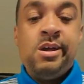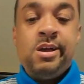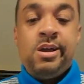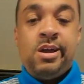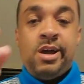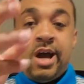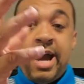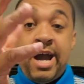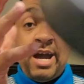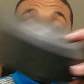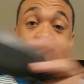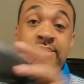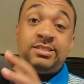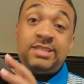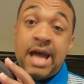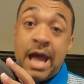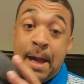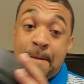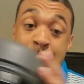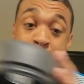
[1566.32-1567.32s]
All right,
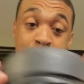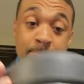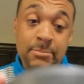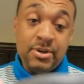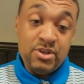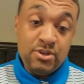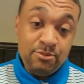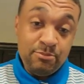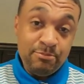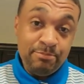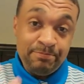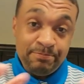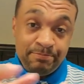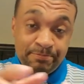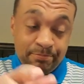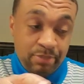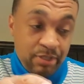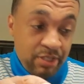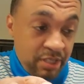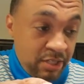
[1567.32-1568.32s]
top, boom,
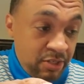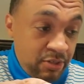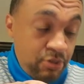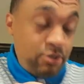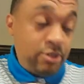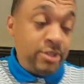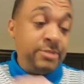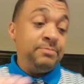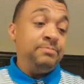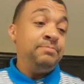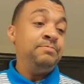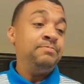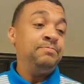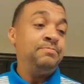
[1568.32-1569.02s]
put it on.